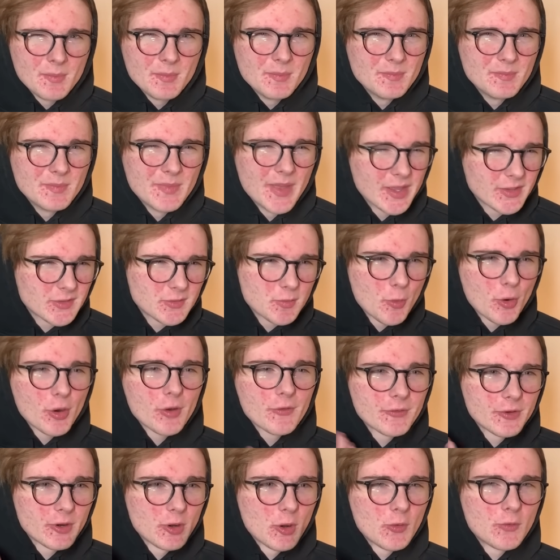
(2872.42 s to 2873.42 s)
That's more of
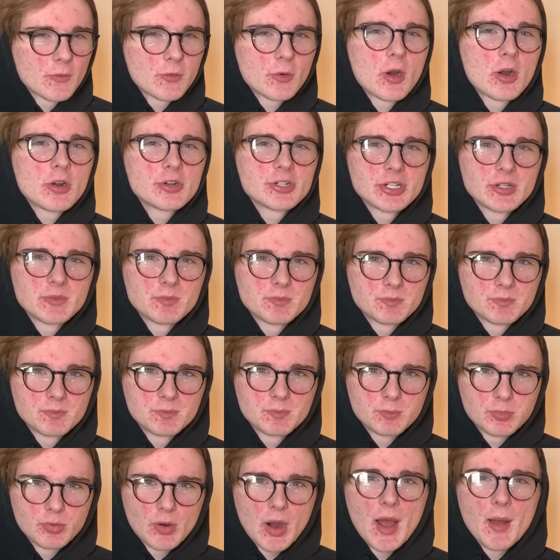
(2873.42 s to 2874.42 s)
an overarching
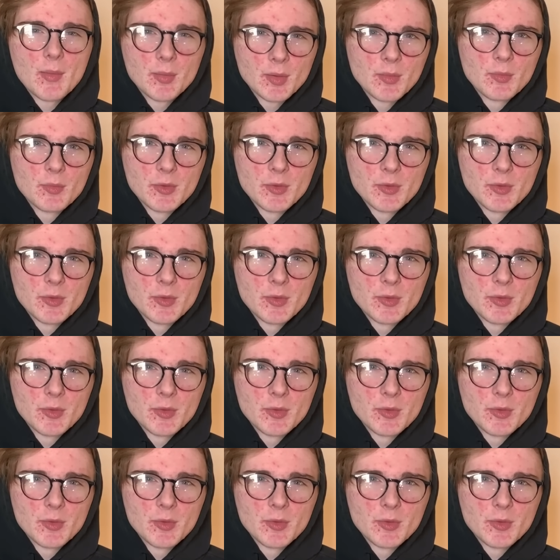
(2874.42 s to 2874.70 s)
problem